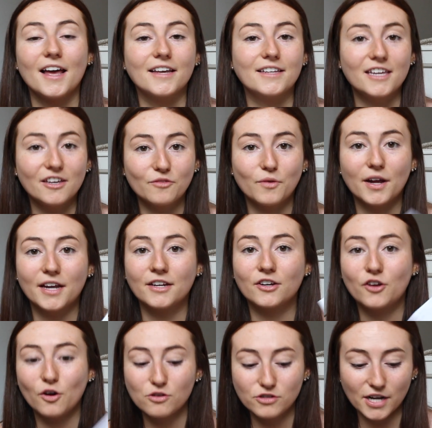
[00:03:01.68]
Gviewin,
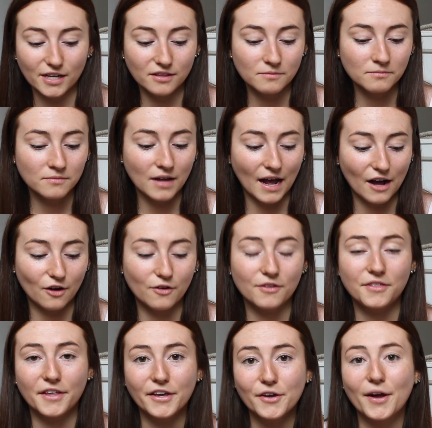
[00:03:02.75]
go check them
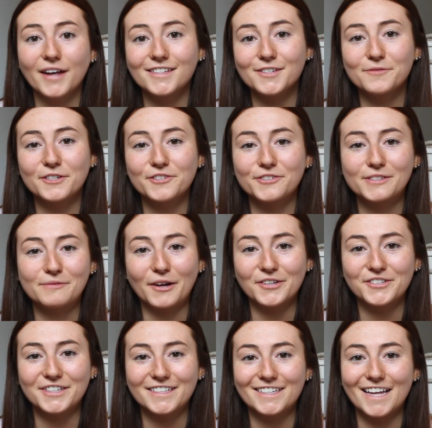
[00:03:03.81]
out. Thank you guys so much for
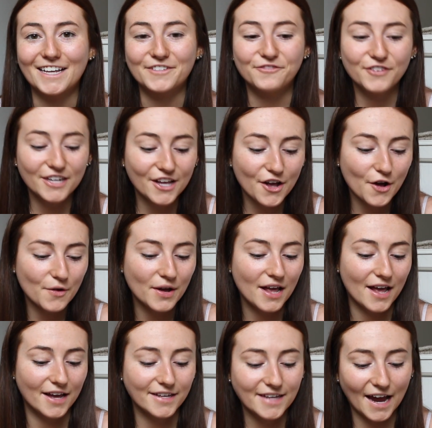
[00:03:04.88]
sponsoring today's video.
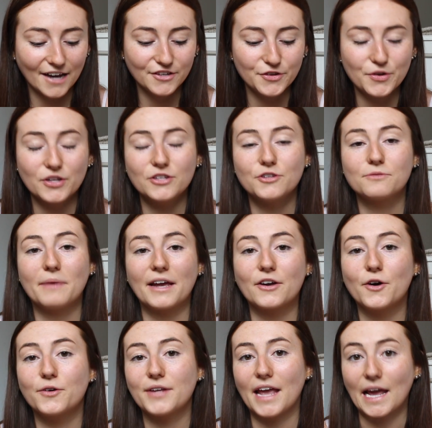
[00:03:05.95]
Again, you can use my
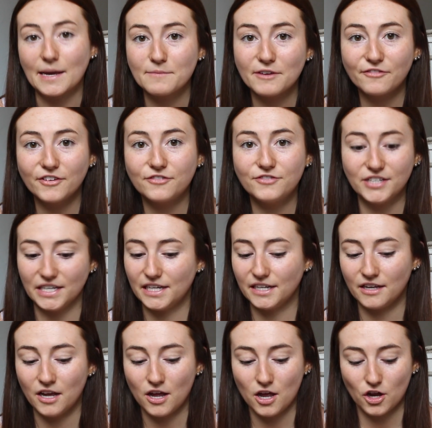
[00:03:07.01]
code
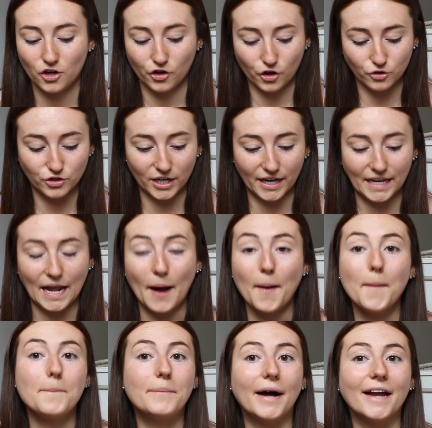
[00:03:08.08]
Amy15 to go check it
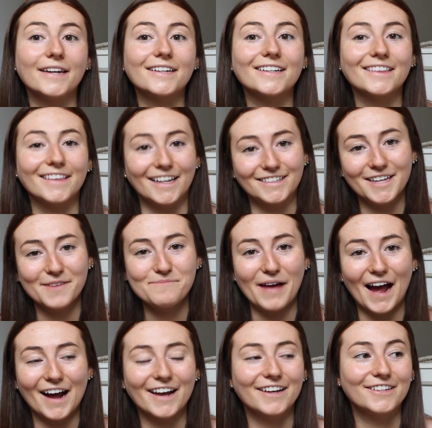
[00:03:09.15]
out, but let's get
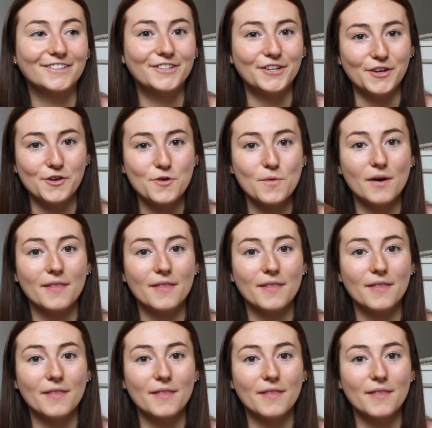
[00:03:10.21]
back to